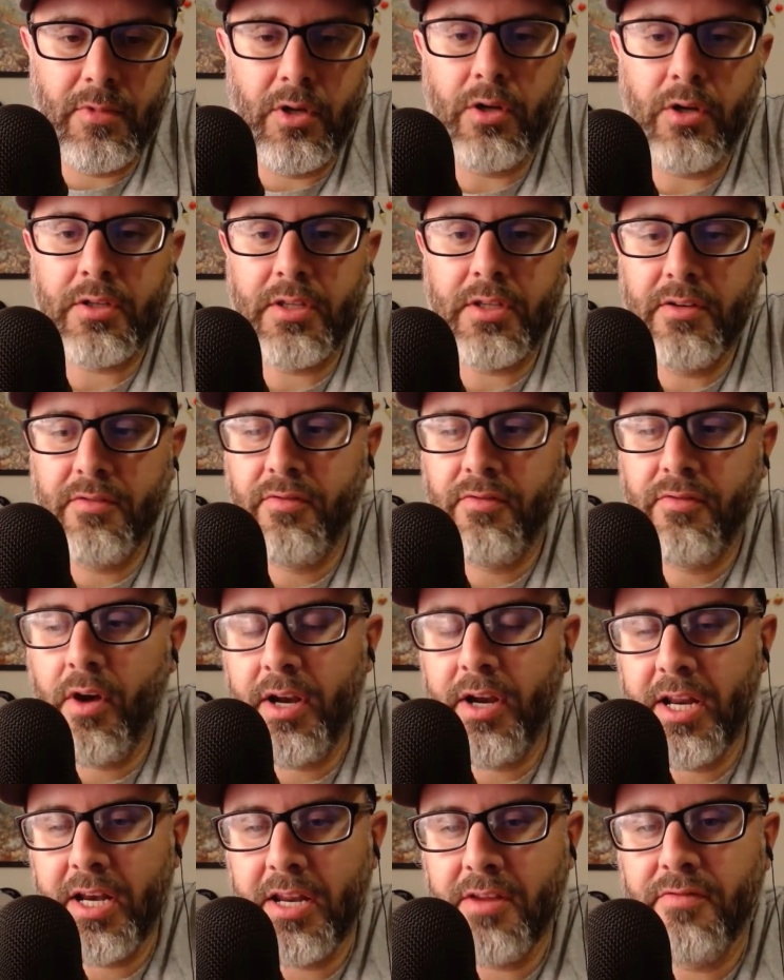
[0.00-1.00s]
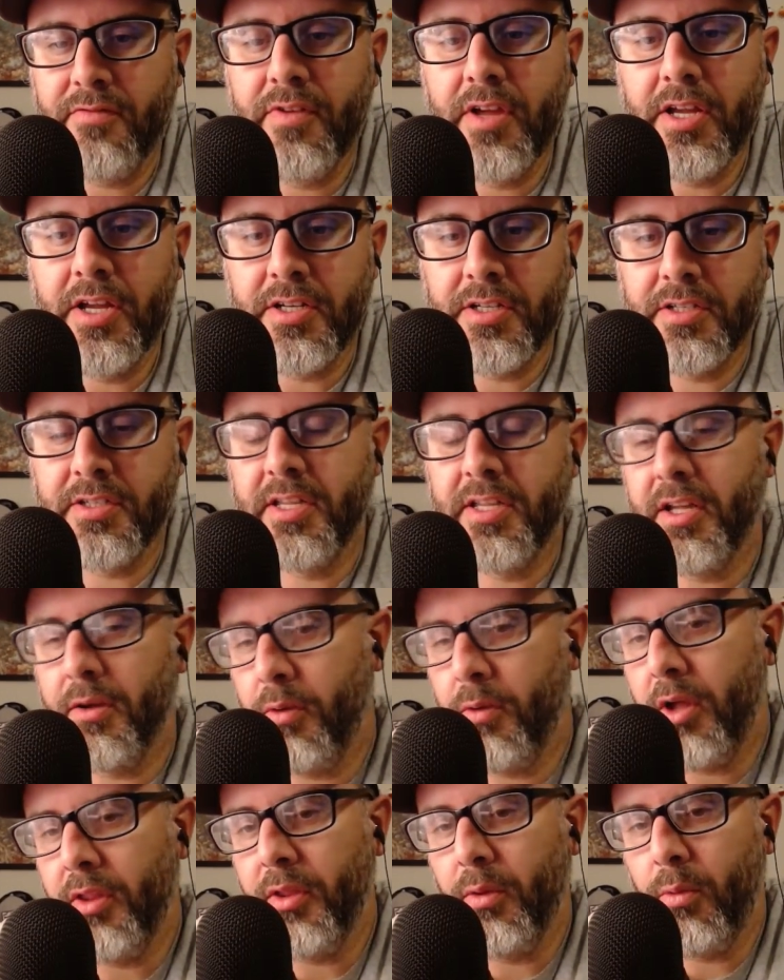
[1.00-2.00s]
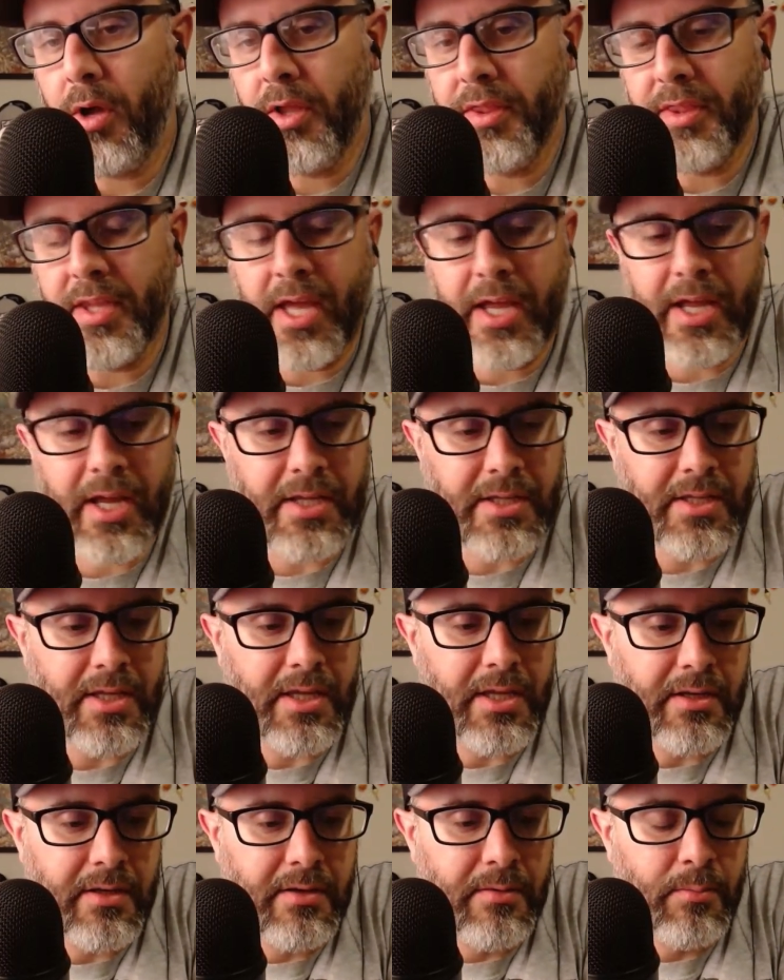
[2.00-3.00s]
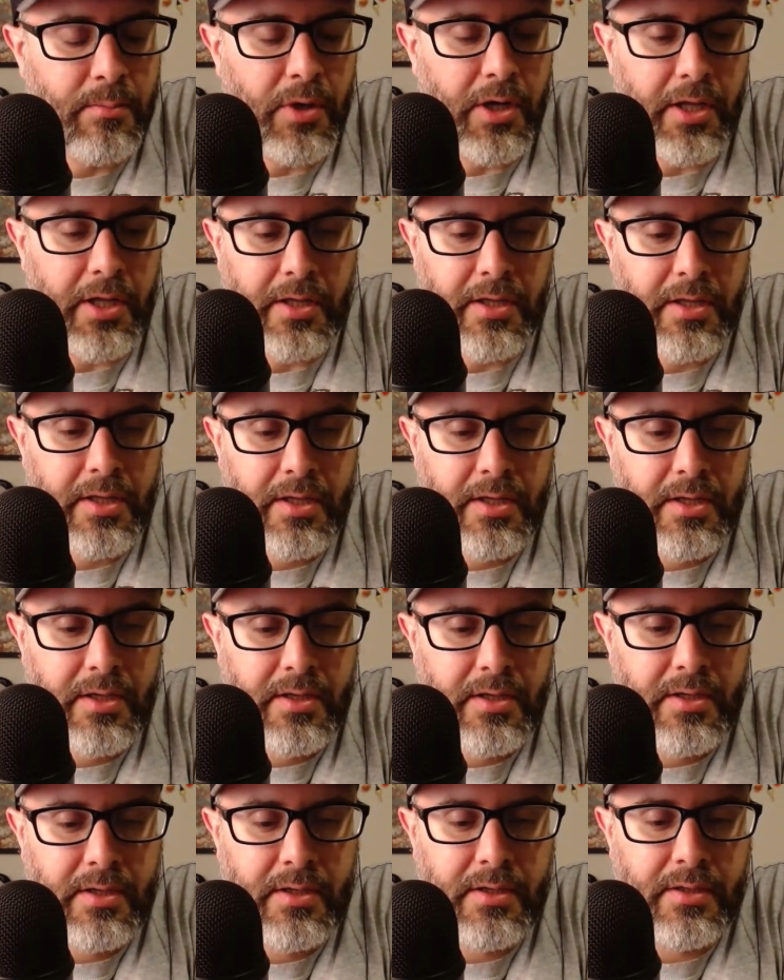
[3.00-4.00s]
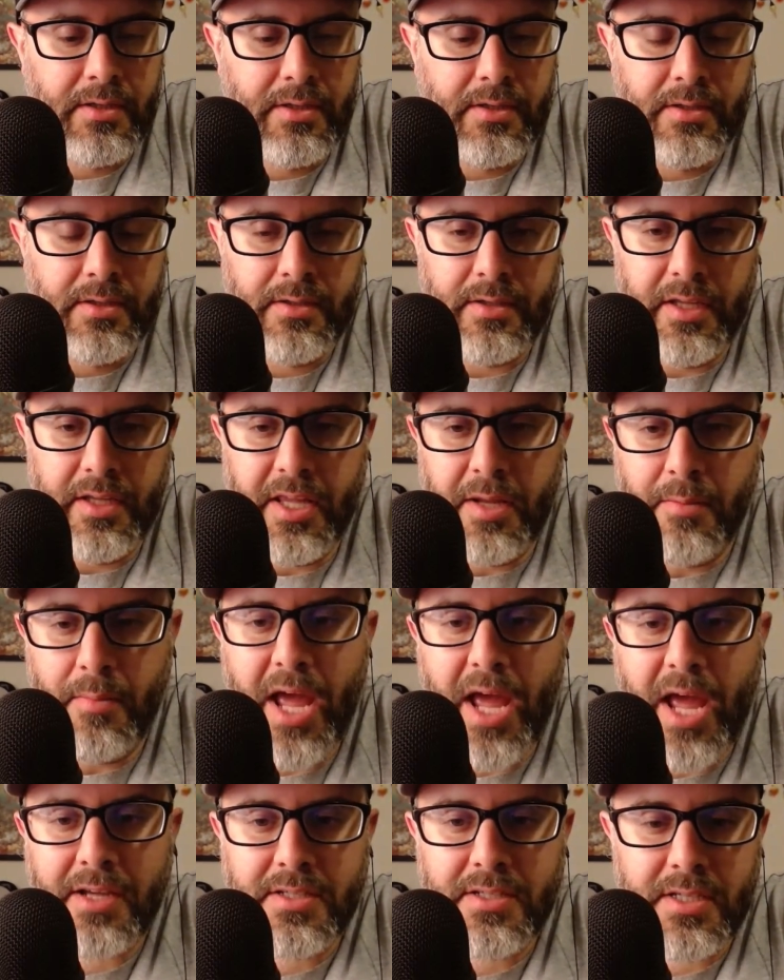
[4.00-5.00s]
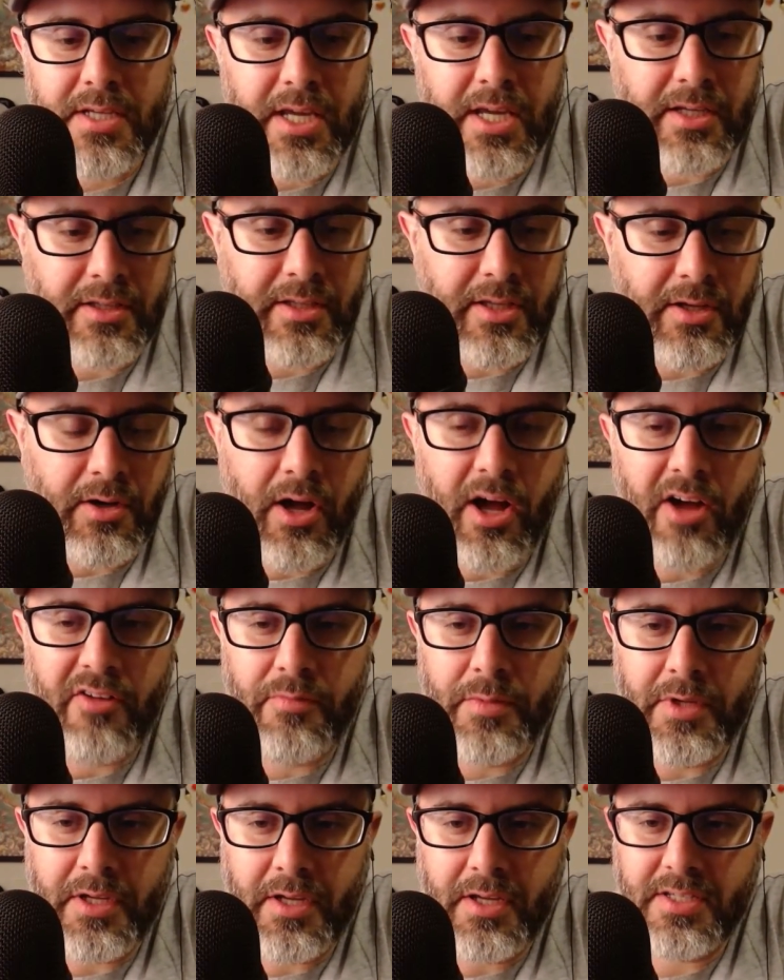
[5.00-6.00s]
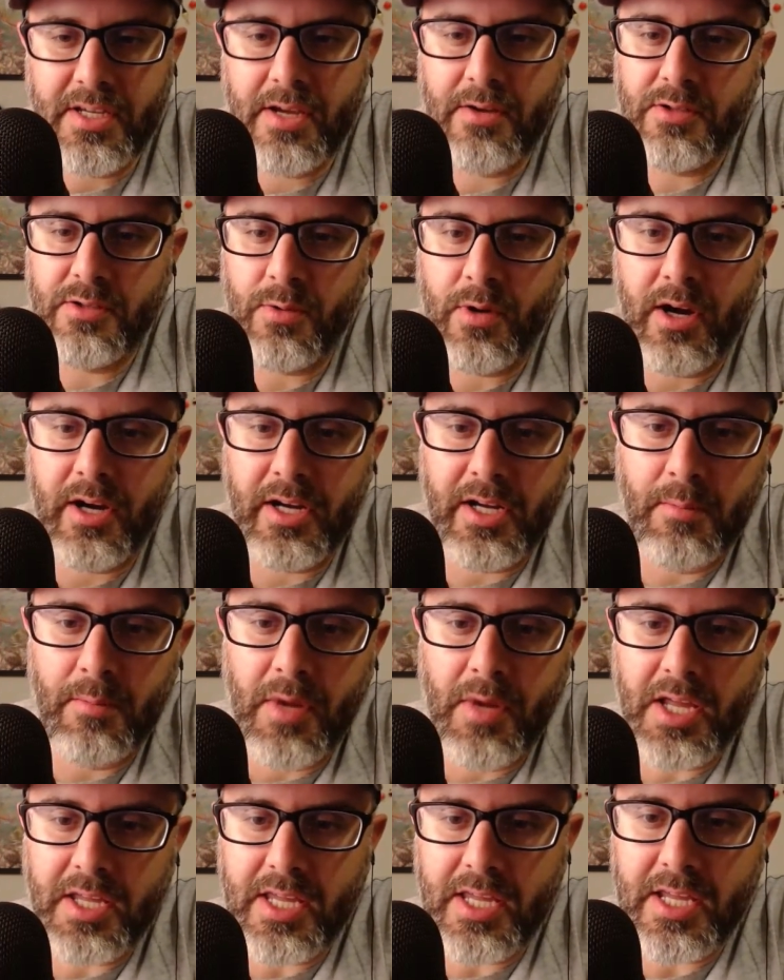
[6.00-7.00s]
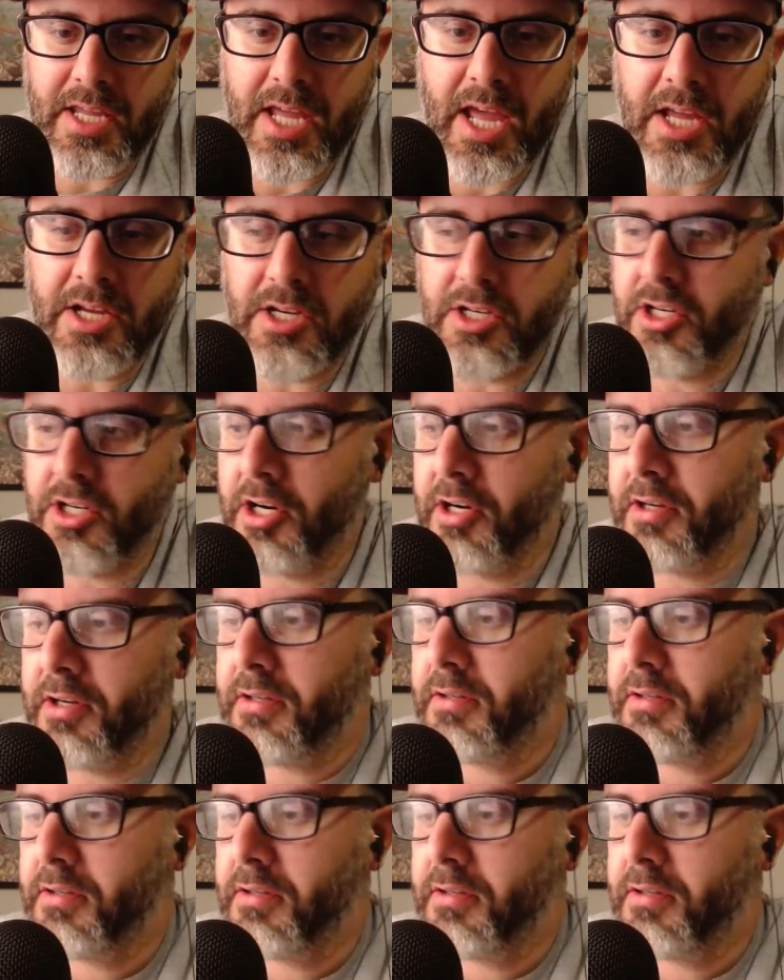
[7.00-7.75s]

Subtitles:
hooked and fought any fish until the one day I did, and then Max kicked it off because I was wearing a Mikey K shirt.